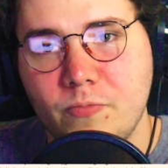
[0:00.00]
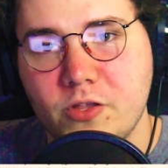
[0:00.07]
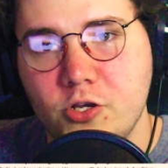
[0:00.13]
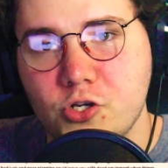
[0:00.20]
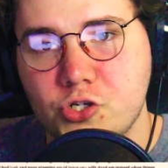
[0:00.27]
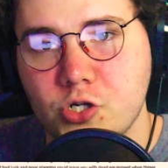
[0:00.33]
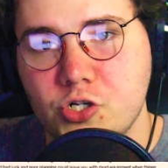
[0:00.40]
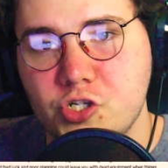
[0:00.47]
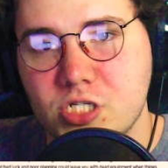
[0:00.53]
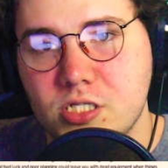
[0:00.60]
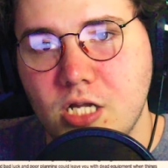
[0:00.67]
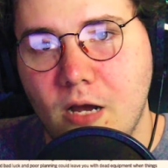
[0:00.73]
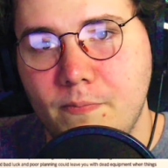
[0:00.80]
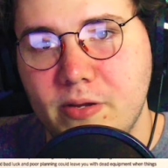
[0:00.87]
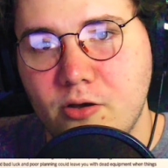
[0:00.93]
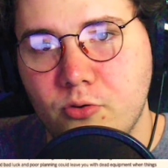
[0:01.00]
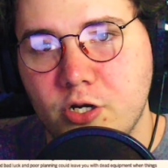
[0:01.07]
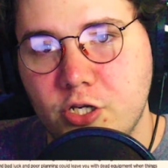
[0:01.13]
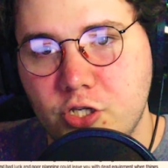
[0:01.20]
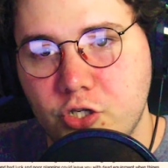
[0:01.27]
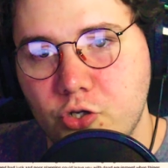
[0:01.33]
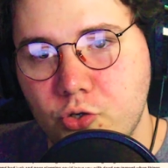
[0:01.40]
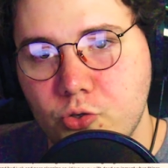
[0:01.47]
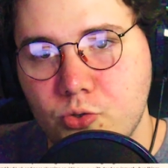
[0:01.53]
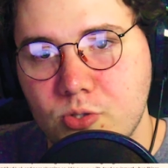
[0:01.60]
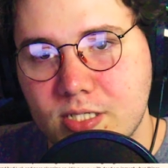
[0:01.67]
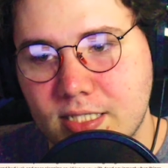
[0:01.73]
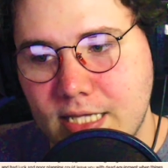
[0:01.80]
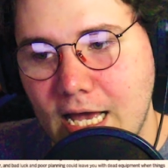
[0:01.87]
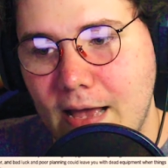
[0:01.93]
You shouldn't just not be able to
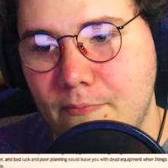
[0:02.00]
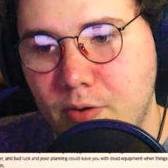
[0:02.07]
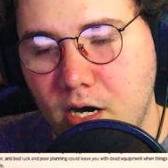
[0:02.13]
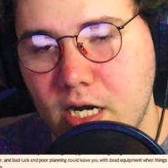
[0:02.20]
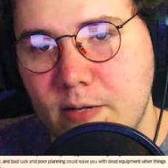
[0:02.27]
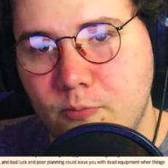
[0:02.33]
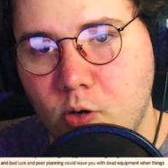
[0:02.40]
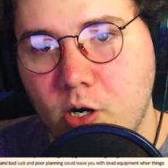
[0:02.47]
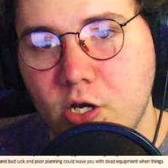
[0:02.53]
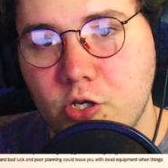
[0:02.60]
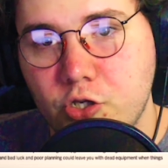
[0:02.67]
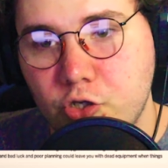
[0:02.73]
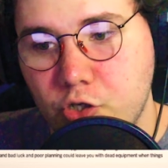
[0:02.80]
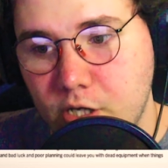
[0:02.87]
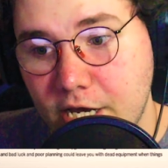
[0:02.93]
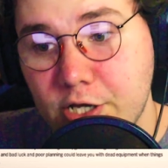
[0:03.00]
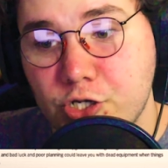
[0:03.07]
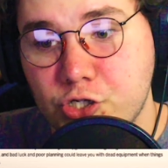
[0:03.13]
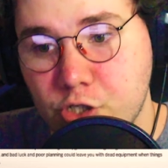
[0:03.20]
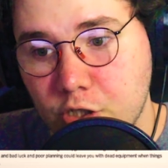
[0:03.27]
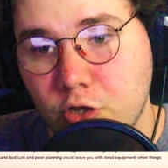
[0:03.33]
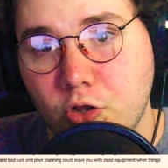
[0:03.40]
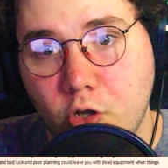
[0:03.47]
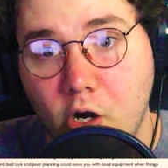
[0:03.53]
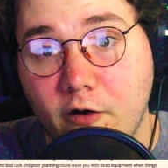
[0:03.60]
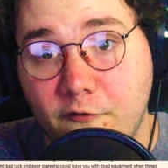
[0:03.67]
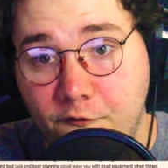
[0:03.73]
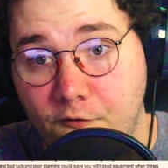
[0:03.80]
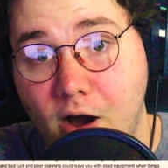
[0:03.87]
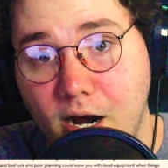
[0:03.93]
use that body part. It should look
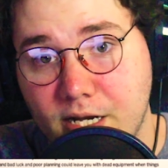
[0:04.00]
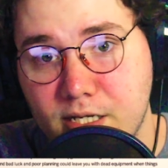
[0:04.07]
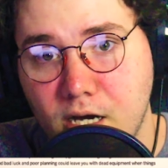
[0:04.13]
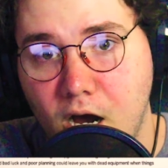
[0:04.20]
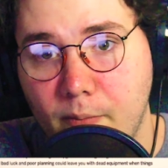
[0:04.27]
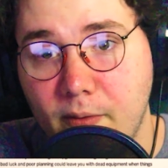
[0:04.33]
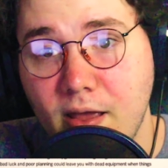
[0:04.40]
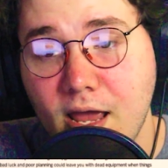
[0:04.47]
fucked up.